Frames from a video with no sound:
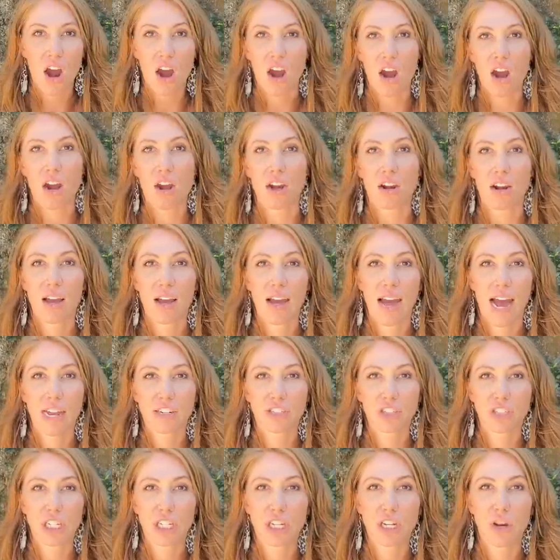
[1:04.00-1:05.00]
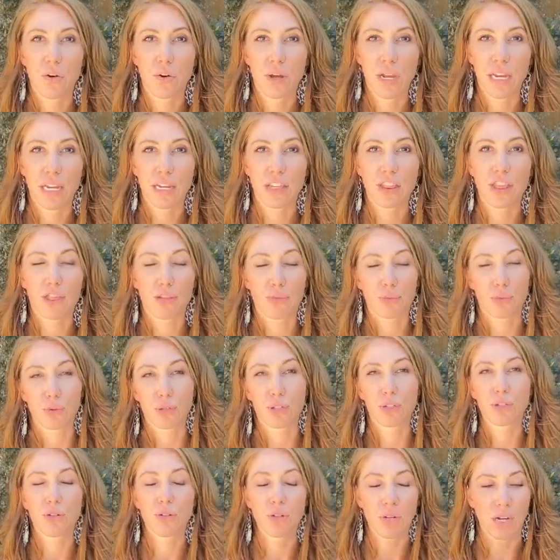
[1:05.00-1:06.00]
are actually going
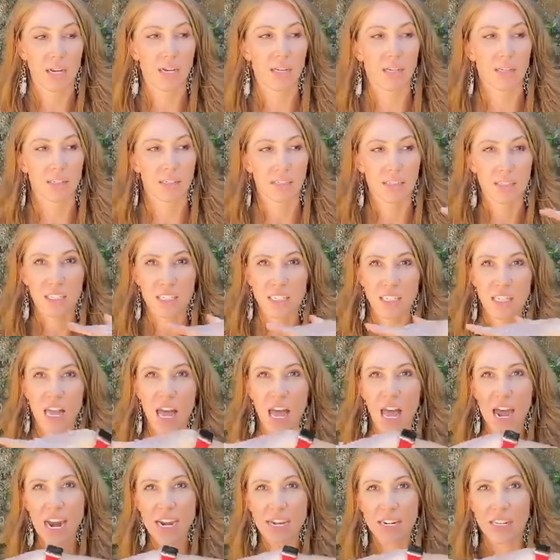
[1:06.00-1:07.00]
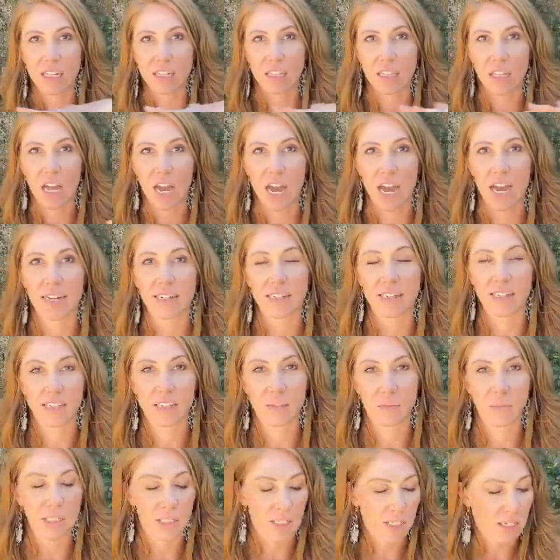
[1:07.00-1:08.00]
through a slide glide
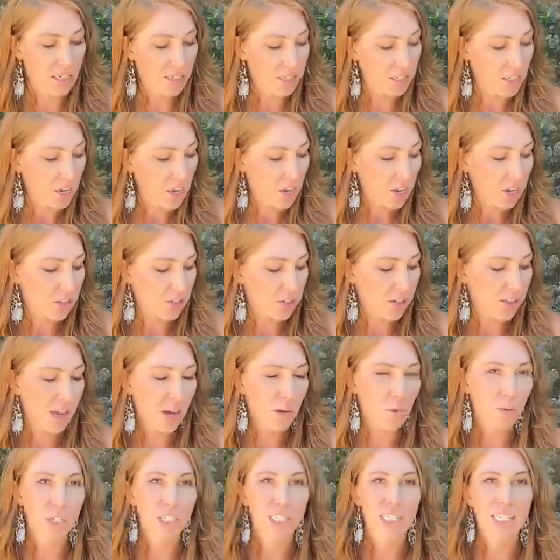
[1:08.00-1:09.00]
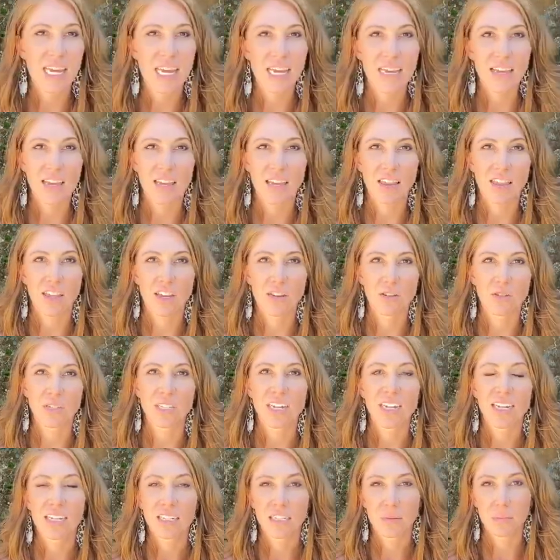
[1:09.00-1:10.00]
stimulus so that we're taking
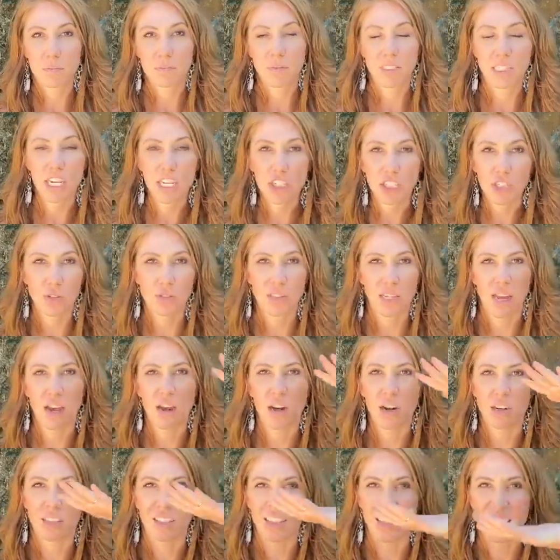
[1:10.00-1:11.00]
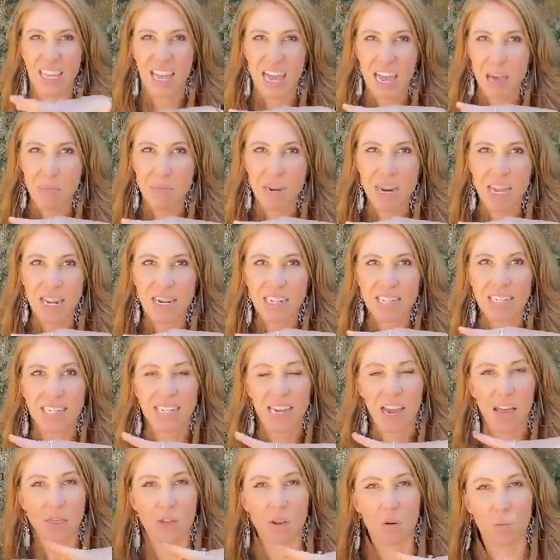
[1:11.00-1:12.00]
those tissues that are laminated
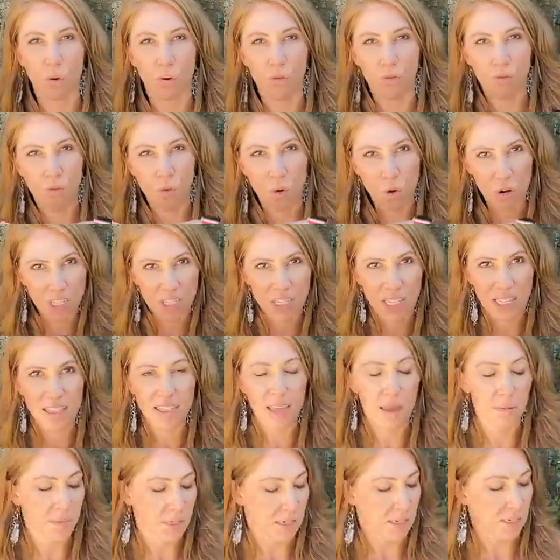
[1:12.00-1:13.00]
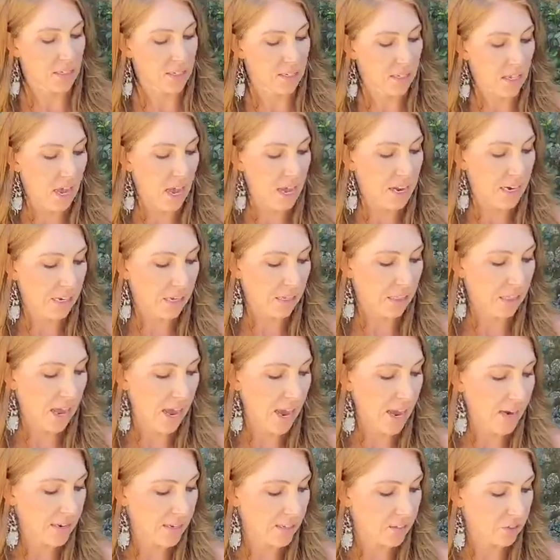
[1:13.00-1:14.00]
together and we're forcing them to slide and
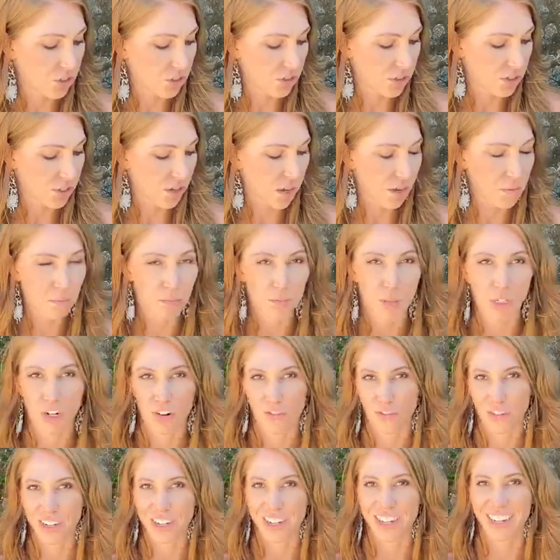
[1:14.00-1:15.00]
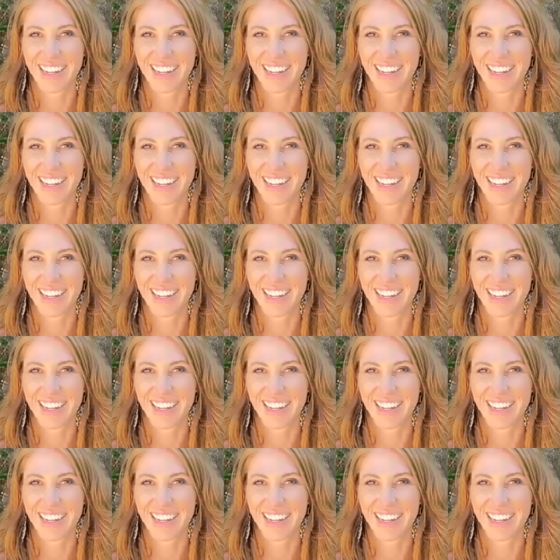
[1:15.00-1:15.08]
glide. It's just beautiful